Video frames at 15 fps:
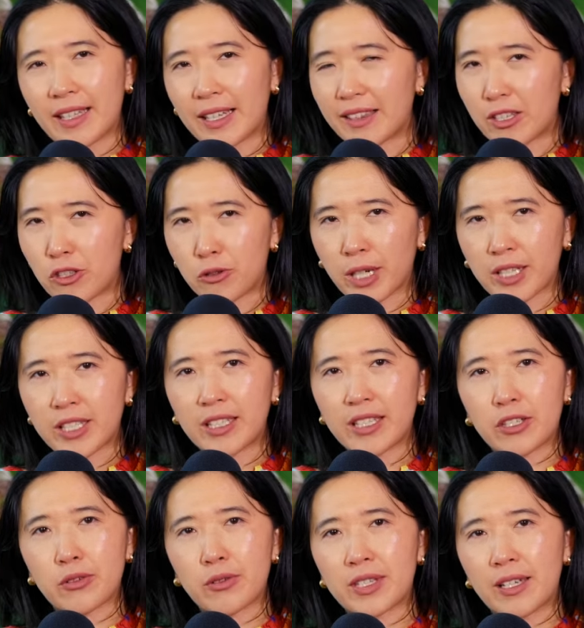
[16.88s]
like the structured
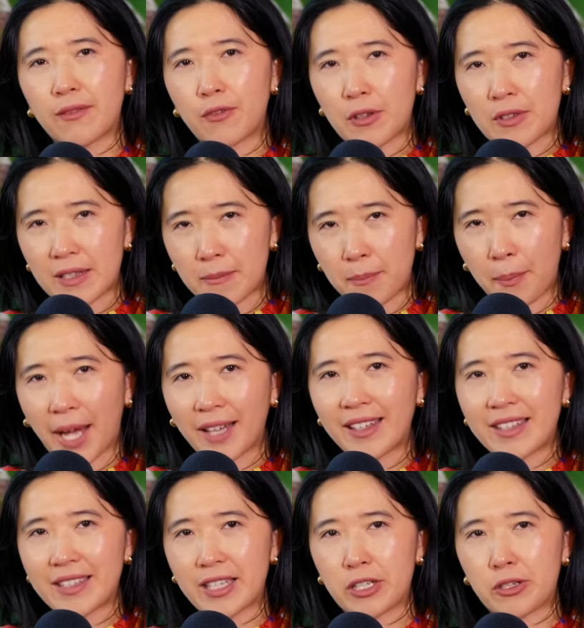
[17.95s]
literacy versus
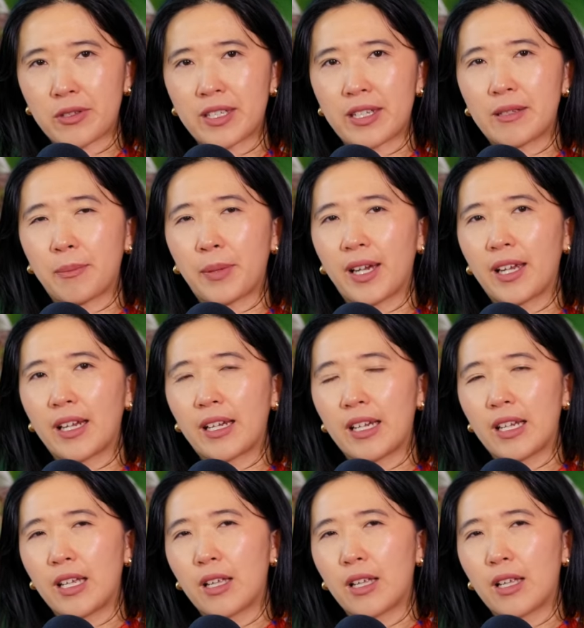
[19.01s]
balanced literacy debate